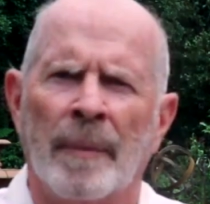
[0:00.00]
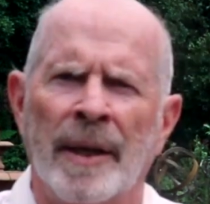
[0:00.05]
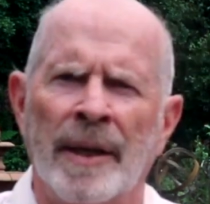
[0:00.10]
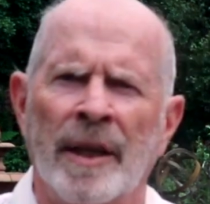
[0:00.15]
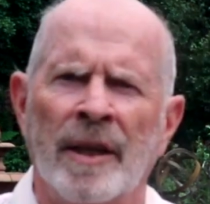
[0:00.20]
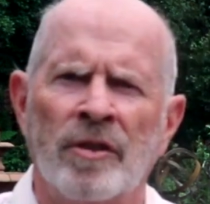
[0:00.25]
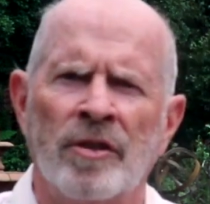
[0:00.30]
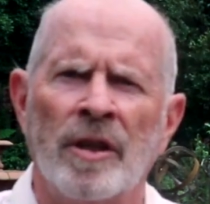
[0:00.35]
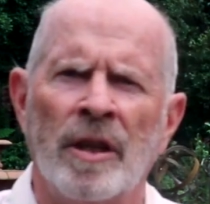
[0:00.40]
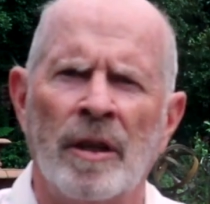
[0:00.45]
My
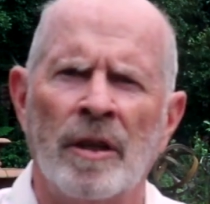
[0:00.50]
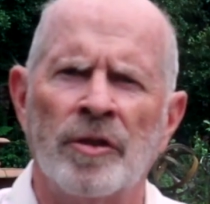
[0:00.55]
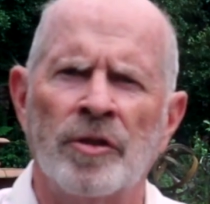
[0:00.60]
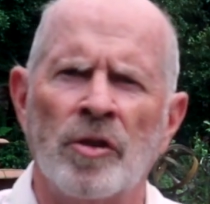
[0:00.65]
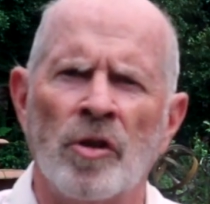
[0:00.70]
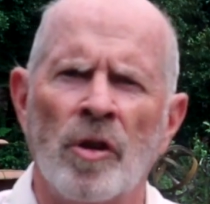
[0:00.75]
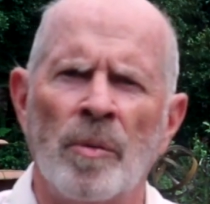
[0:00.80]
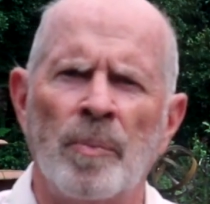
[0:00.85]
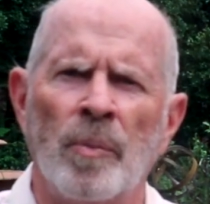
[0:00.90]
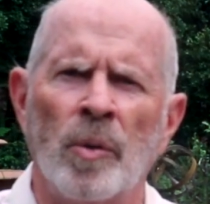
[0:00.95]
next
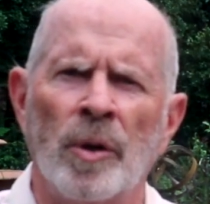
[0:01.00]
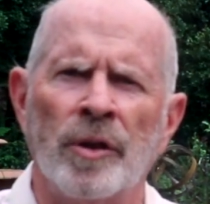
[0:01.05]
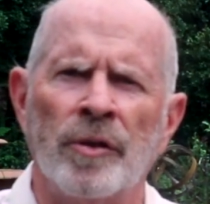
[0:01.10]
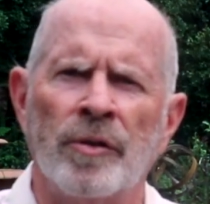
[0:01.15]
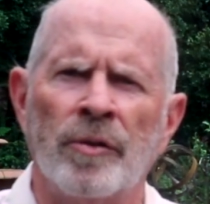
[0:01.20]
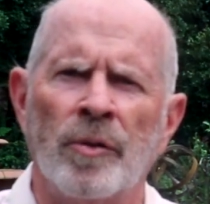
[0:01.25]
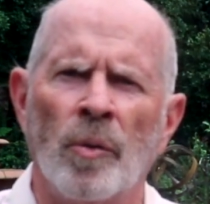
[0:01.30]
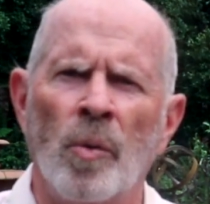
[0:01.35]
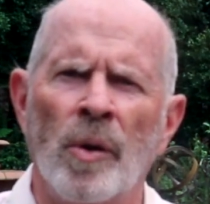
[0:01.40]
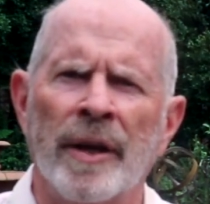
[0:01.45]
telescope
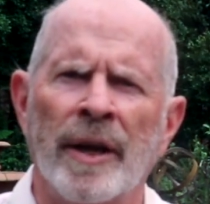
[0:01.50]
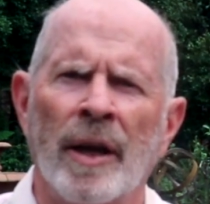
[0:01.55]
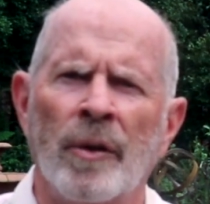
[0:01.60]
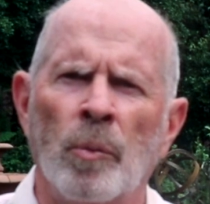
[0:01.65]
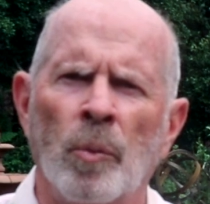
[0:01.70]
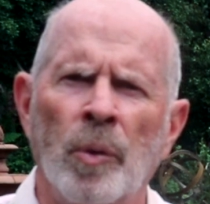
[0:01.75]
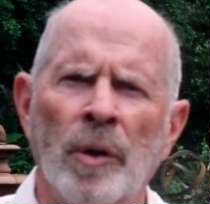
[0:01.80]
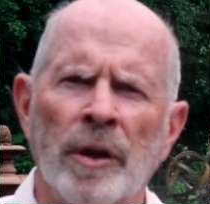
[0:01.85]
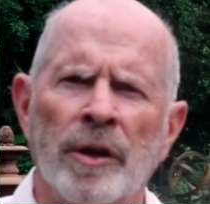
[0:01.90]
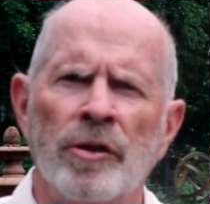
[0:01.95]
was the one I
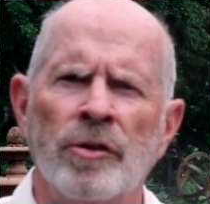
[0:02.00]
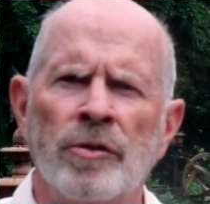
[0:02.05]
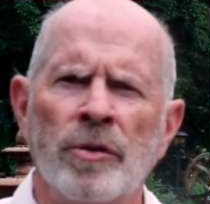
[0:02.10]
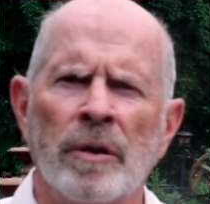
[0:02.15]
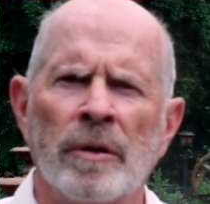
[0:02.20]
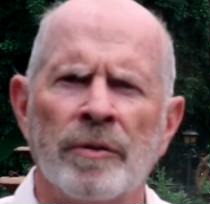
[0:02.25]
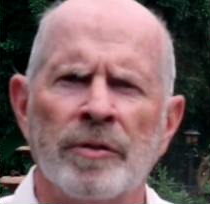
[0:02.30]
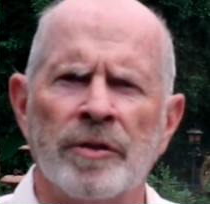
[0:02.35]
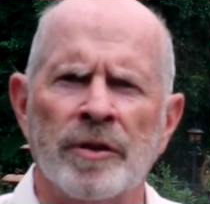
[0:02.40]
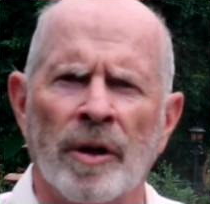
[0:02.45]
really
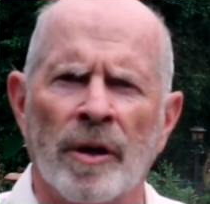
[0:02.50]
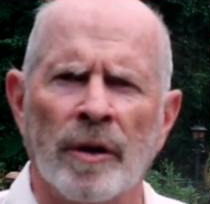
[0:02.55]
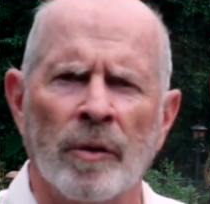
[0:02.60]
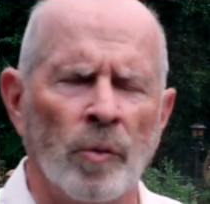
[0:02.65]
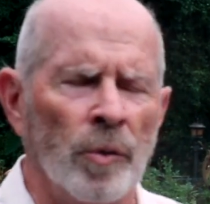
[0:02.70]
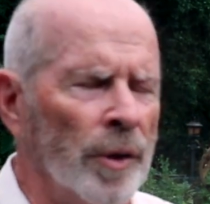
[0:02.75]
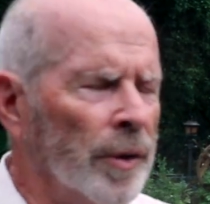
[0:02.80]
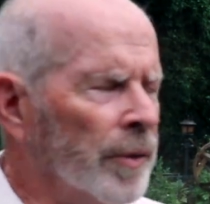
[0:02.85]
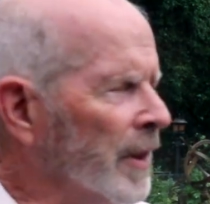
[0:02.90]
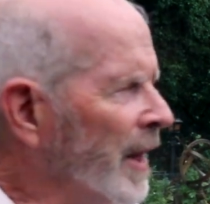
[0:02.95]
should have
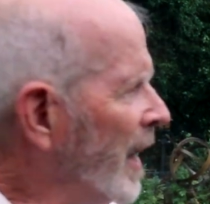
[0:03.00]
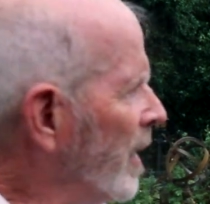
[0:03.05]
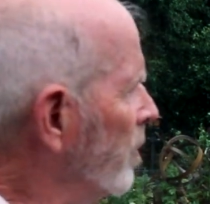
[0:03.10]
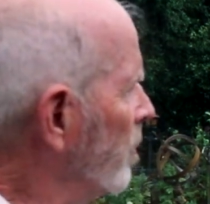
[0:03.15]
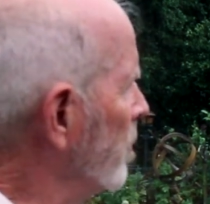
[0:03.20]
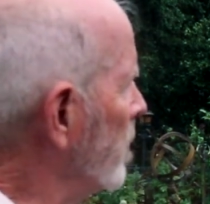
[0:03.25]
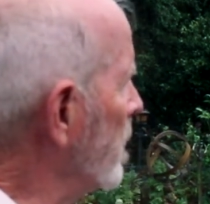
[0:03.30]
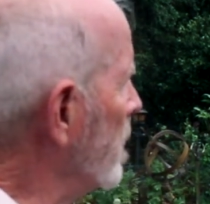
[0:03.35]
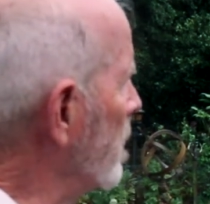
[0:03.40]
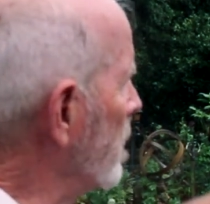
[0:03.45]
started with, and
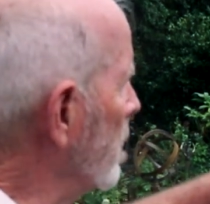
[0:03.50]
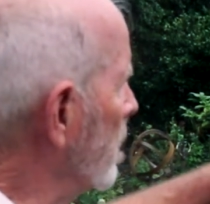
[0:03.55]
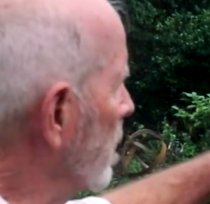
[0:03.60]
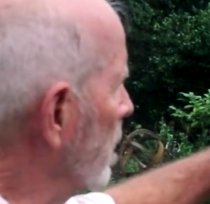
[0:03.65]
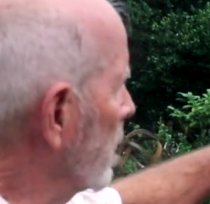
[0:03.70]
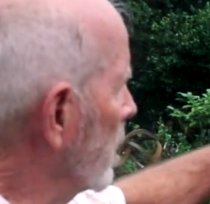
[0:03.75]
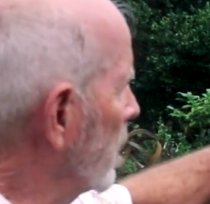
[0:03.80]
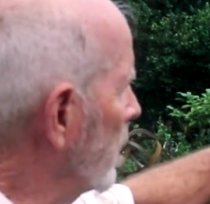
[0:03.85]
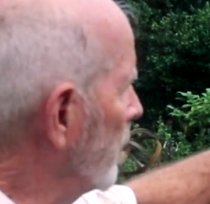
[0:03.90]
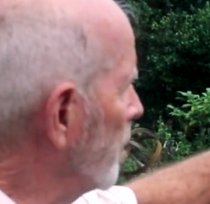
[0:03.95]
that's the
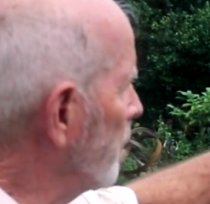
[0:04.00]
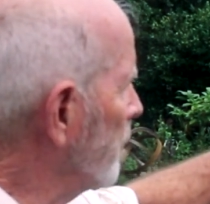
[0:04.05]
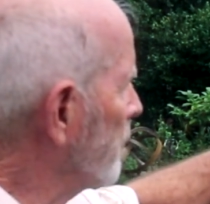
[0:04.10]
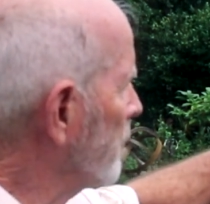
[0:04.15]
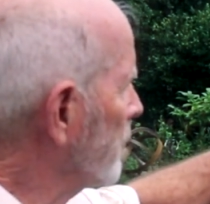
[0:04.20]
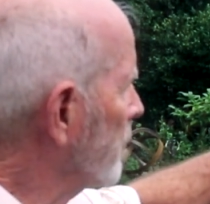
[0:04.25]
um,